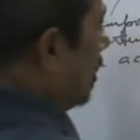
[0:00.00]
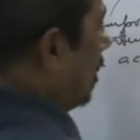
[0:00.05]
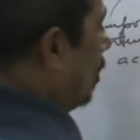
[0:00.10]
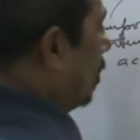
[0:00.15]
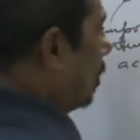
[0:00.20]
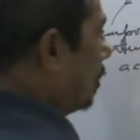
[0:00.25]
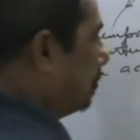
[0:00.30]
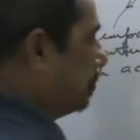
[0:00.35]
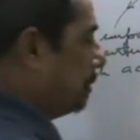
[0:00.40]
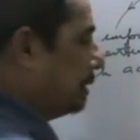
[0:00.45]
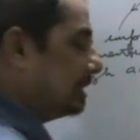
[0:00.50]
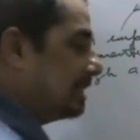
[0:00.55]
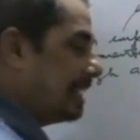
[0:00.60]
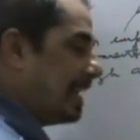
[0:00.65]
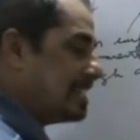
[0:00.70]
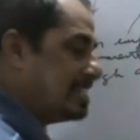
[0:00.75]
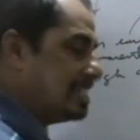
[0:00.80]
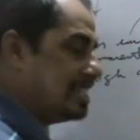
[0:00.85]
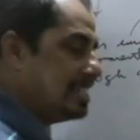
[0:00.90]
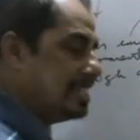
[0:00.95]
or
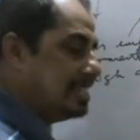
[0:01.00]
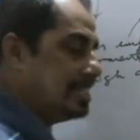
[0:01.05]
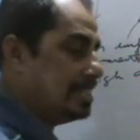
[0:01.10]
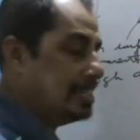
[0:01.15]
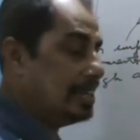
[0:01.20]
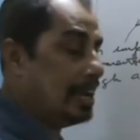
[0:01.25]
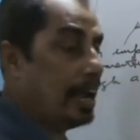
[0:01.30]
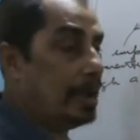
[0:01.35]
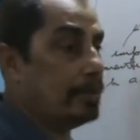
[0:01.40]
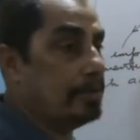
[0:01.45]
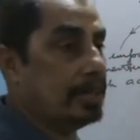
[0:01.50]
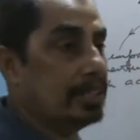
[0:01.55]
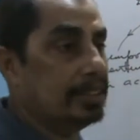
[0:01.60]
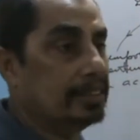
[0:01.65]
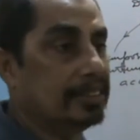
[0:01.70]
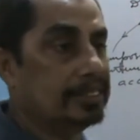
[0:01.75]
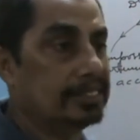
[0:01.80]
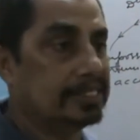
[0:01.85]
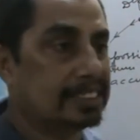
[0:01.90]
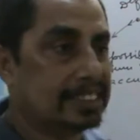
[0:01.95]
precisely, I
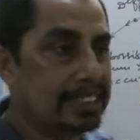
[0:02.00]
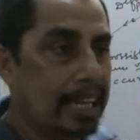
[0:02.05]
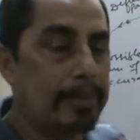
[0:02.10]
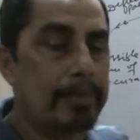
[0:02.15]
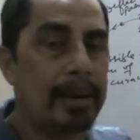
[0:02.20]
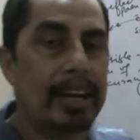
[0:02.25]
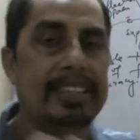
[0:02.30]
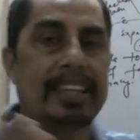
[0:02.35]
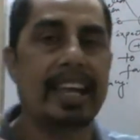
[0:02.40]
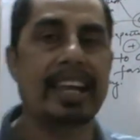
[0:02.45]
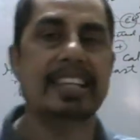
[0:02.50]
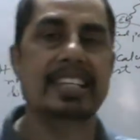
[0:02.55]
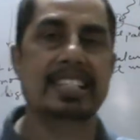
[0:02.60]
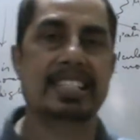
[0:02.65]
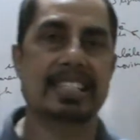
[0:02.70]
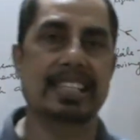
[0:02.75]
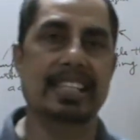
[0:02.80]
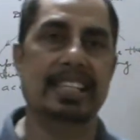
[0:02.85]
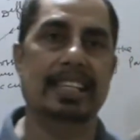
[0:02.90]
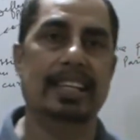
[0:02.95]
mean
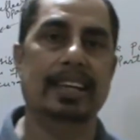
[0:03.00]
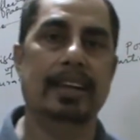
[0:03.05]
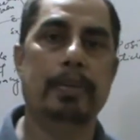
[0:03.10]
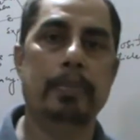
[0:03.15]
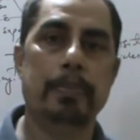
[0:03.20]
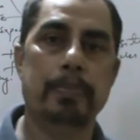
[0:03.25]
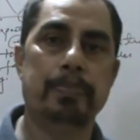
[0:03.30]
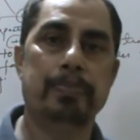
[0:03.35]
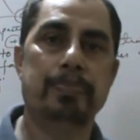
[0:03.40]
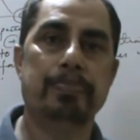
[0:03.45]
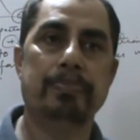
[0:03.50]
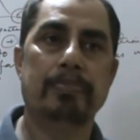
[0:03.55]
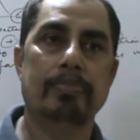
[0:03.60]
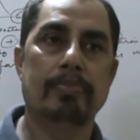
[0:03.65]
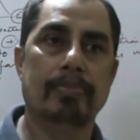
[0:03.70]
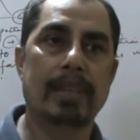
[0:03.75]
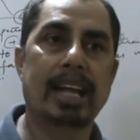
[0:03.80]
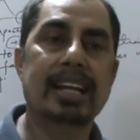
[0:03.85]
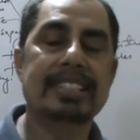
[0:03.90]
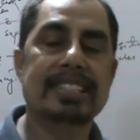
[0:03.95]
simultaneously.
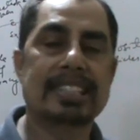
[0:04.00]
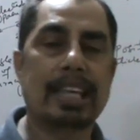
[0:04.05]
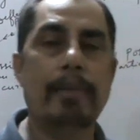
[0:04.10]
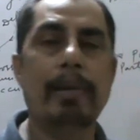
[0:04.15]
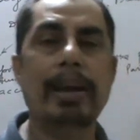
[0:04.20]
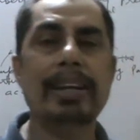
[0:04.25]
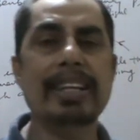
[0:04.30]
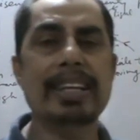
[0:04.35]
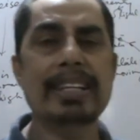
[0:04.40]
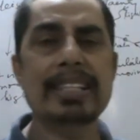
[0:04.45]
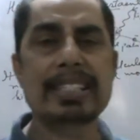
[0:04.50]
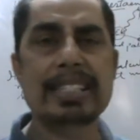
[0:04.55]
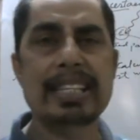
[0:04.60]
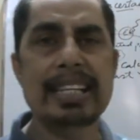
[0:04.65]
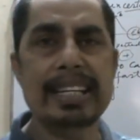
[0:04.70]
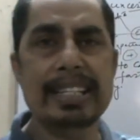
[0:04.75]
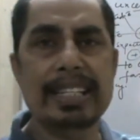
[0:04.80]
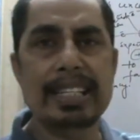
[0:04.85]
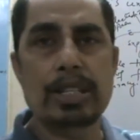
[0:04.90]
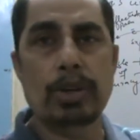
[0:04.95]

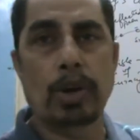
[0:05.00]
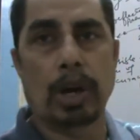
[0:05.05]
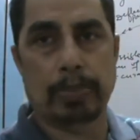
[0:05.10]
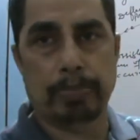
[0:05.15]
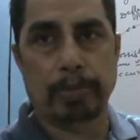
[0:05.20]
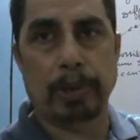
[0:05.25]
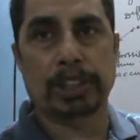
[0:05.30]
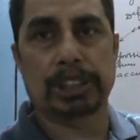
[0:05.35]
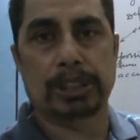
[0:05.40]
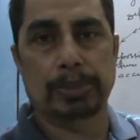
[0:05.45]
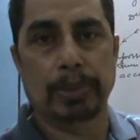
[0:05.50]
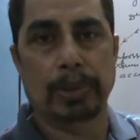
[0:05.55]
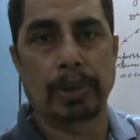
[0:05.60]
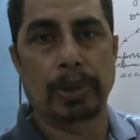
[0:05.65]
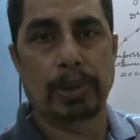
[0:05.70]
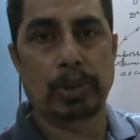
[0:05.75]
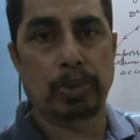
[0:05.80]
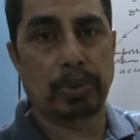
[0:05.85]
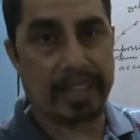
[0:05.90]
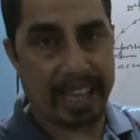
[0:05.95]
Simultaneously it is not
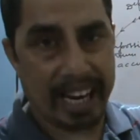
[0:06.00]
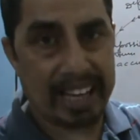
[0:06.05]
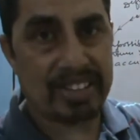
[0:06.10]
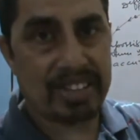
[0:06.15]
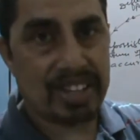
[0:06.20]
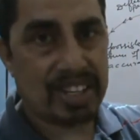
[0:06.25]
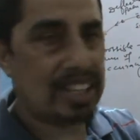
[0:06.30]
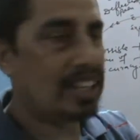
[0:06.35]
possible to get